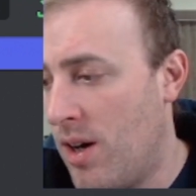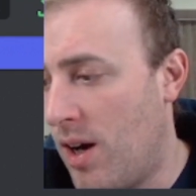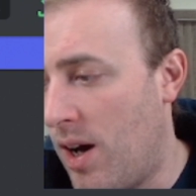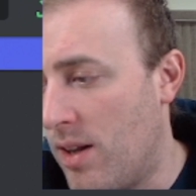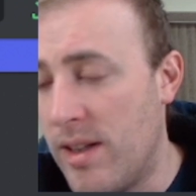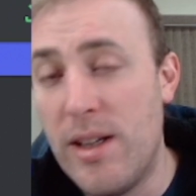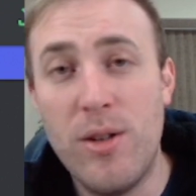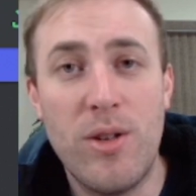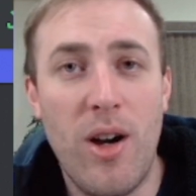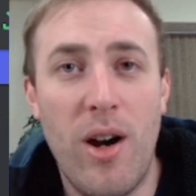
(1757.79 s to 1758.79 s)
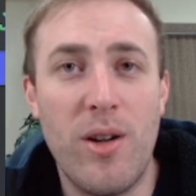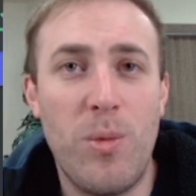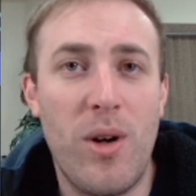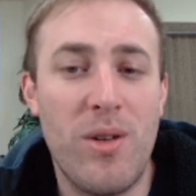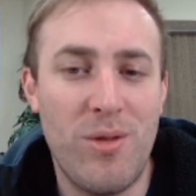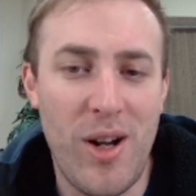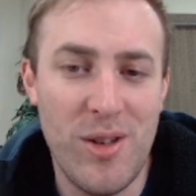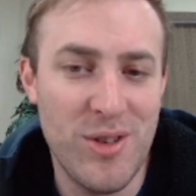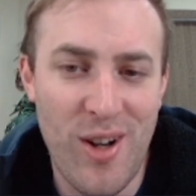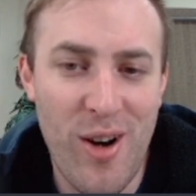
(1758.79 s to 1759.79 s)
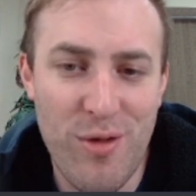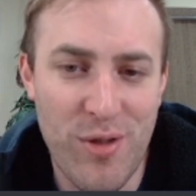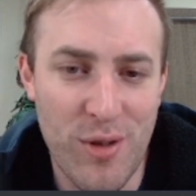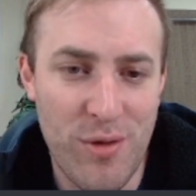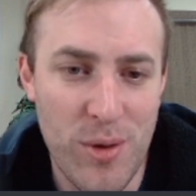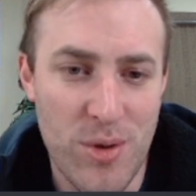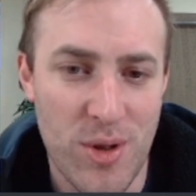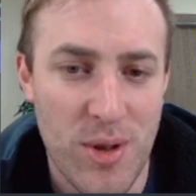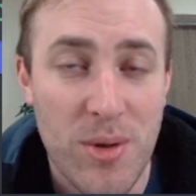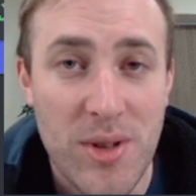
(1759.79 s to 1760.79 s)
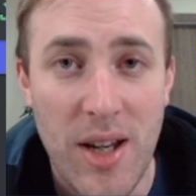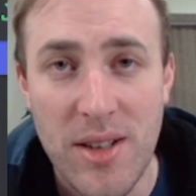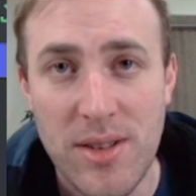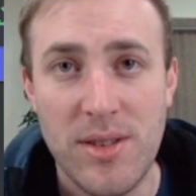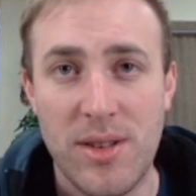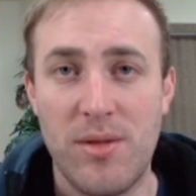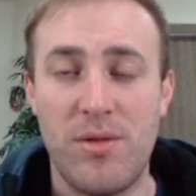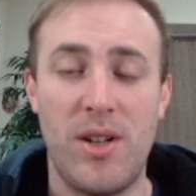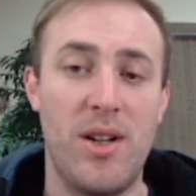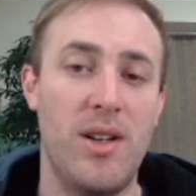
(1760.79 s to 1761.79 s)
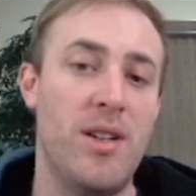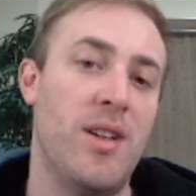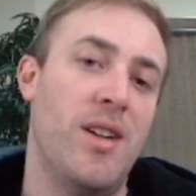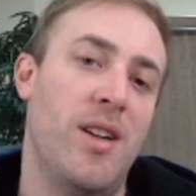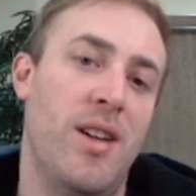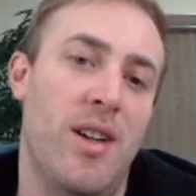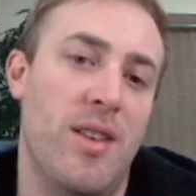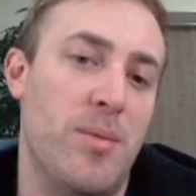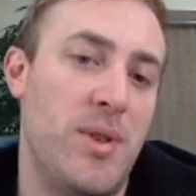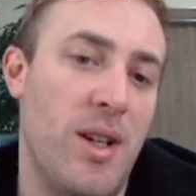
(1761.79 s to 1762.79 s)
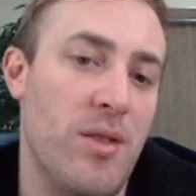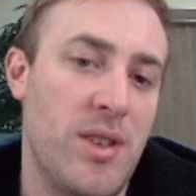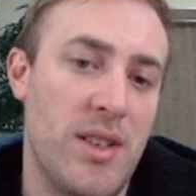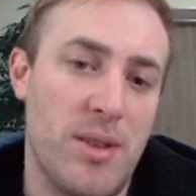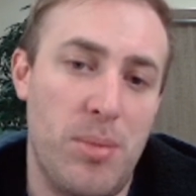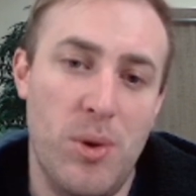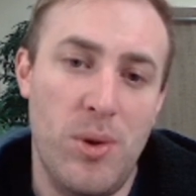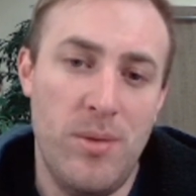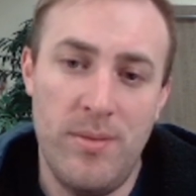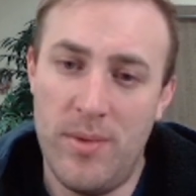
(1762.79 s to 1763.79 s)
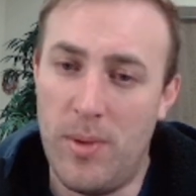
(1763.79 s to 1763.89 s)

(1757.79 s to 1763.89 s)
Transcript: legal guardrails are for future use cases of themselves as a pool.